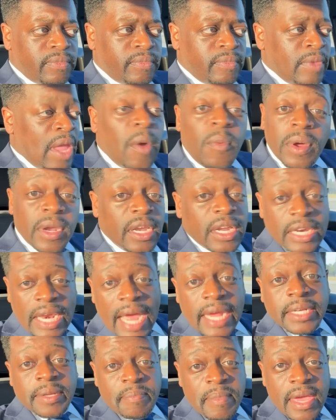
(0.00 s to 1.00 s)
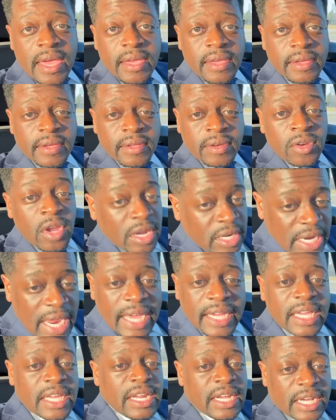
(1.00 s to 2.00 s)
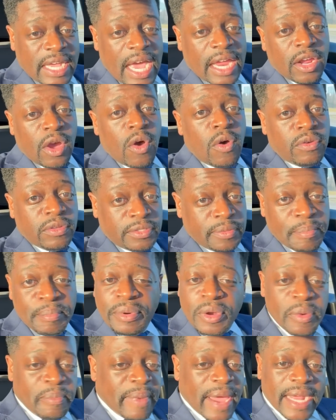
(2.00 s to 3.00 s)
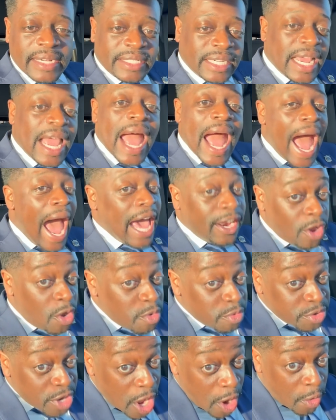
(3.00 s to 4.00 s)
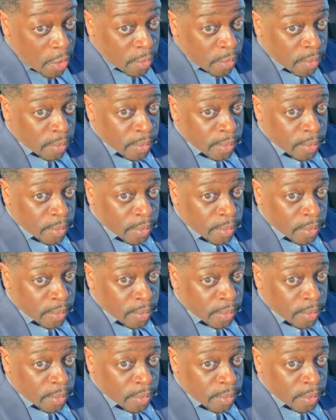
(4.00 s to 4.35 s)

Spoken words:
That would look like to me. Look like he done got a hold of some blue magic. I don't know.